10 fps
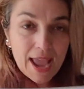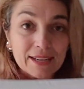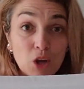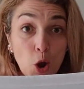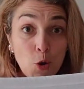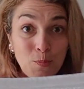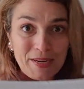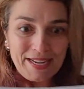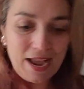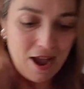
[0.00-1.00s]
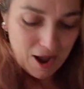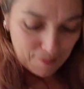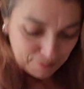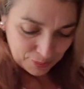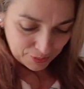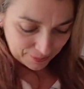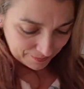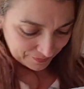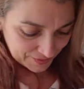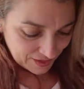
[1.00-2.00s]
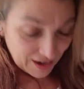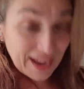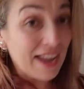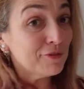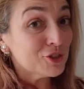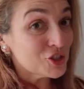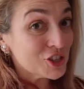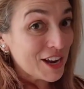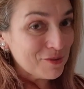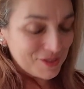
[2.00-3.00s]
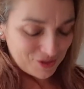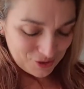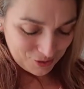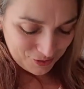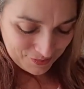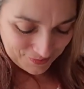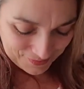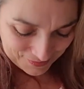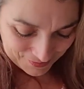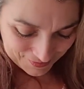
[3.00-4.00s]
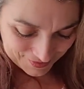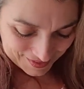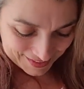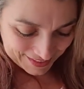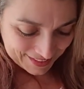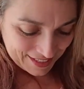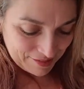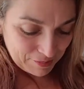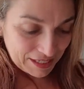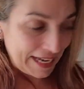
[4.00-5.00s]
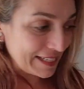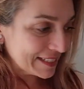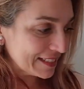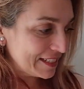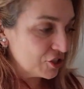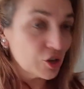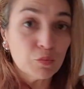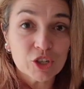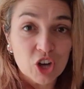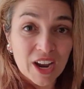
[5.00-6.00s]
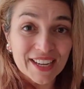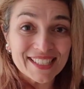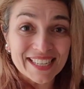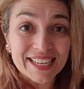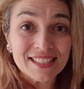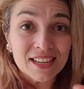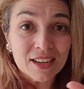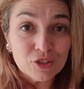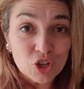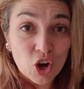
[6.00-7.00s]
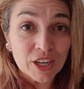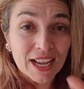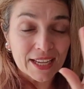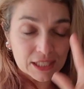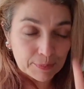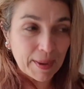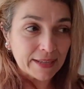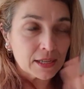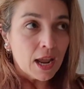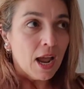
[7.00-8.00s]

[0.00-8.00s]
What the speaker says: And opening up, I have to share with you my latest edition, which I did not expect.